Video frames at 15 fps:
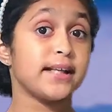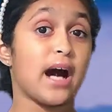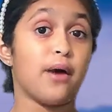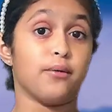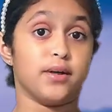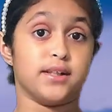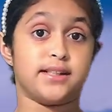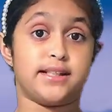
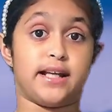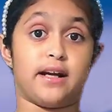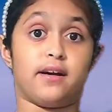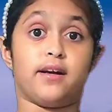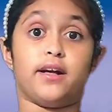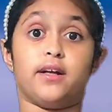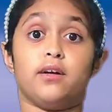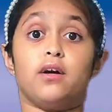tower is
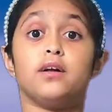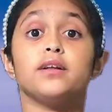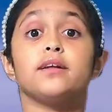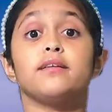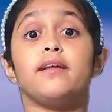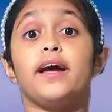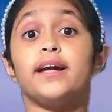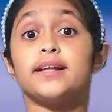there, and all
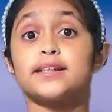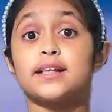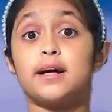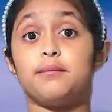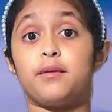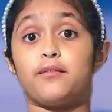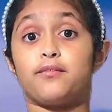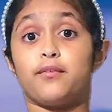the light is
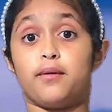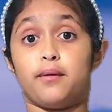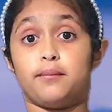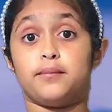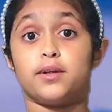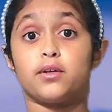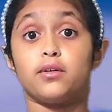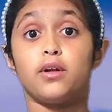coming
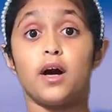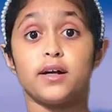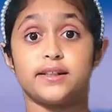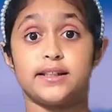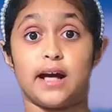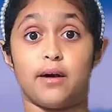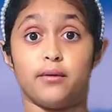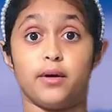from the
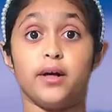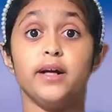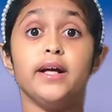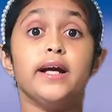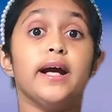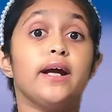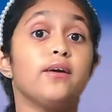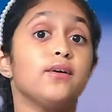clock tower.
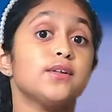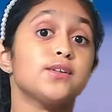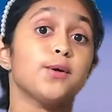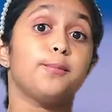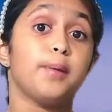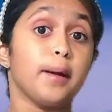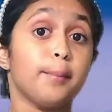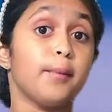And
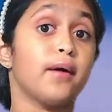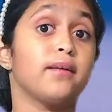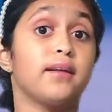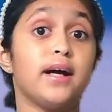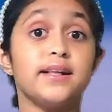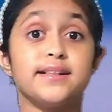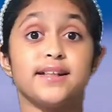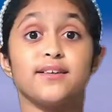also, people in
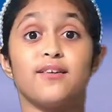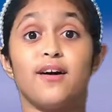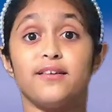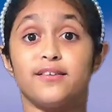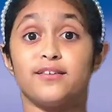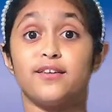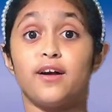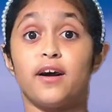London
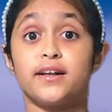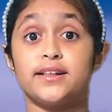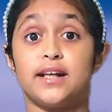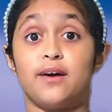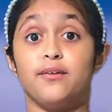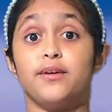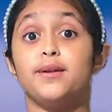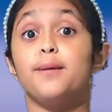call the clock
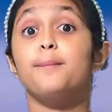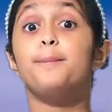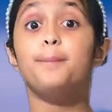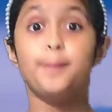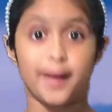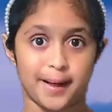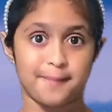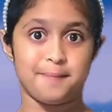tower the
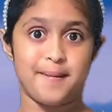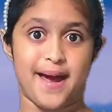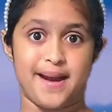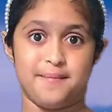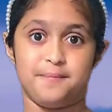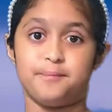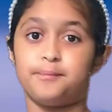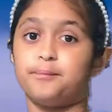Big
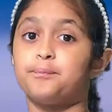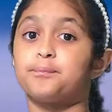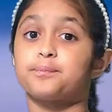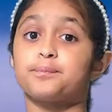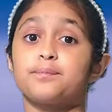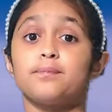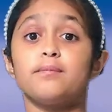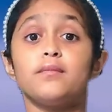Ben.
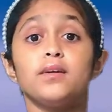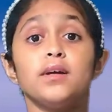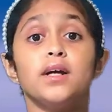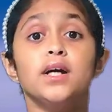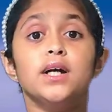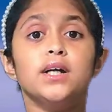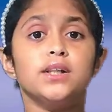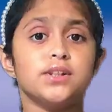
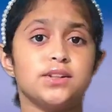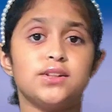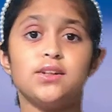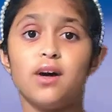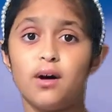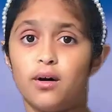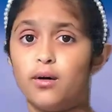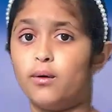
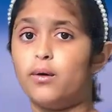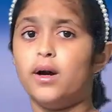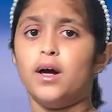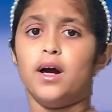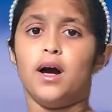So,